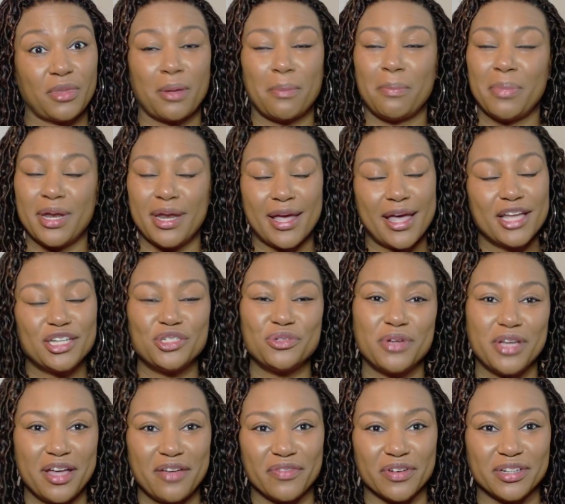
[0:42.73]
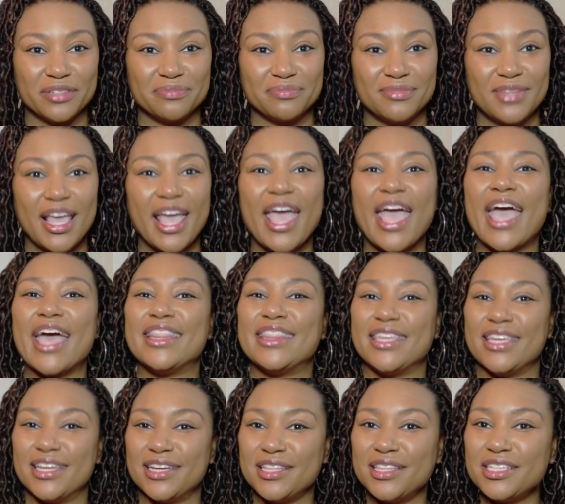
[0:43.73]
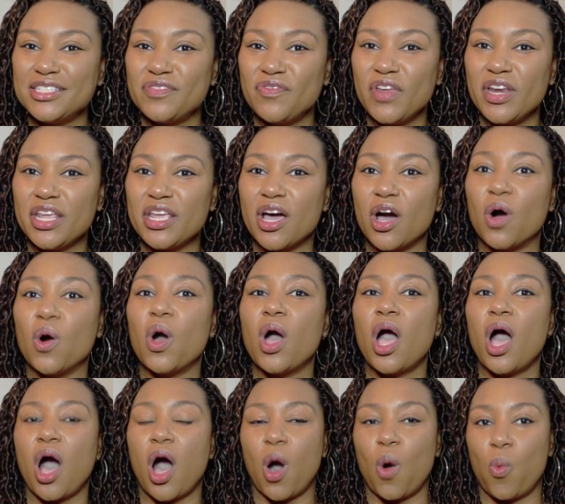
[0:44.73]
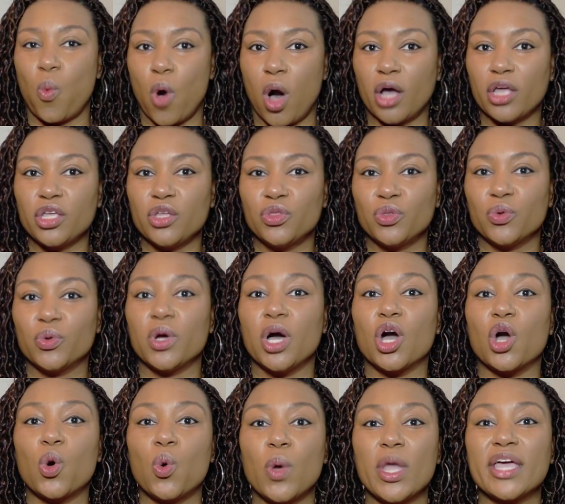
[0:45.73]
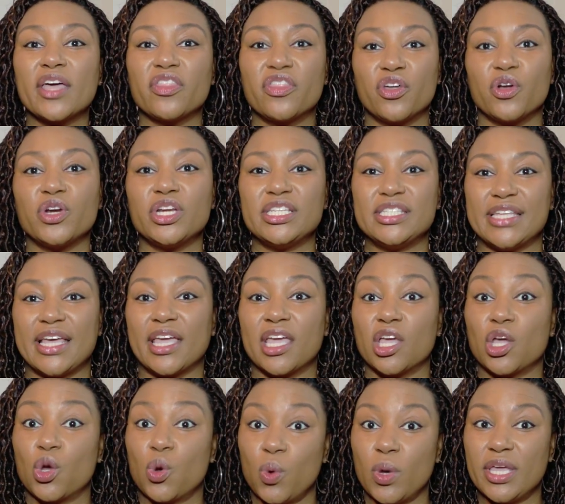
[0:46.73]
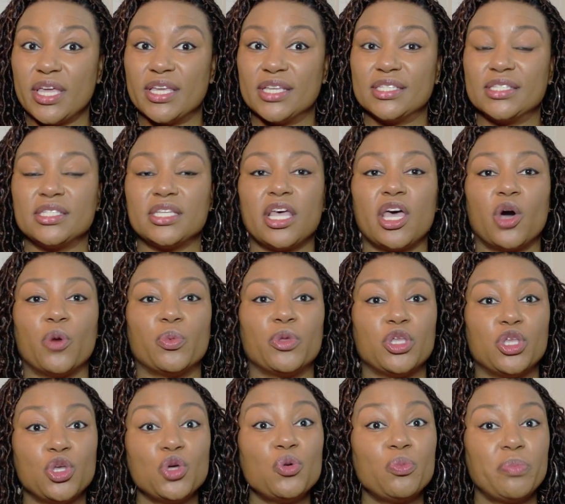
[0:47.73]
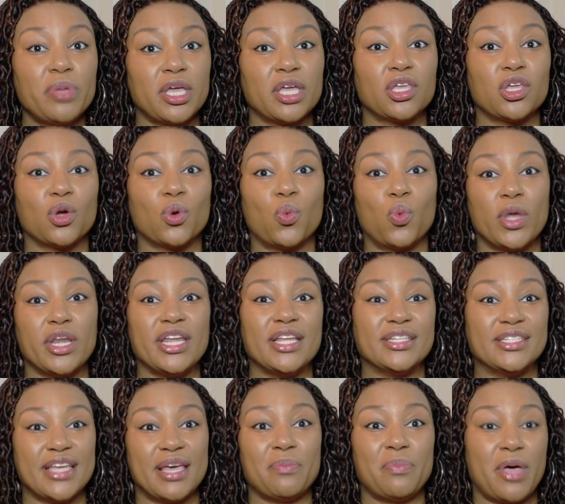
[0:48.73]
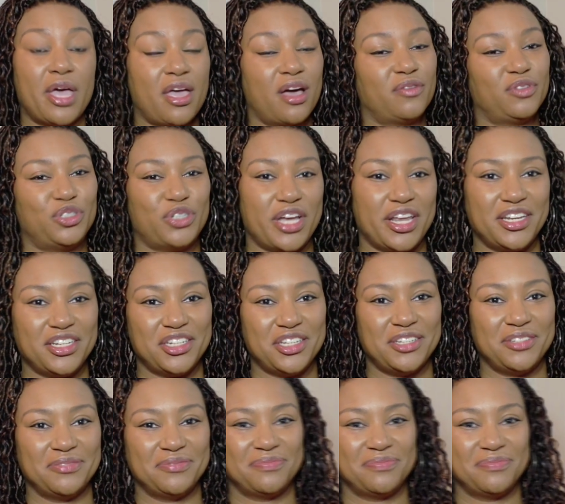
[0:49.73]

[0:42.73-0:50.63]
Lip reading: But I got you covered. At the end of this video, I'll walk you through a quick 30-second quiz to help you pick your winning debt payoff strategy.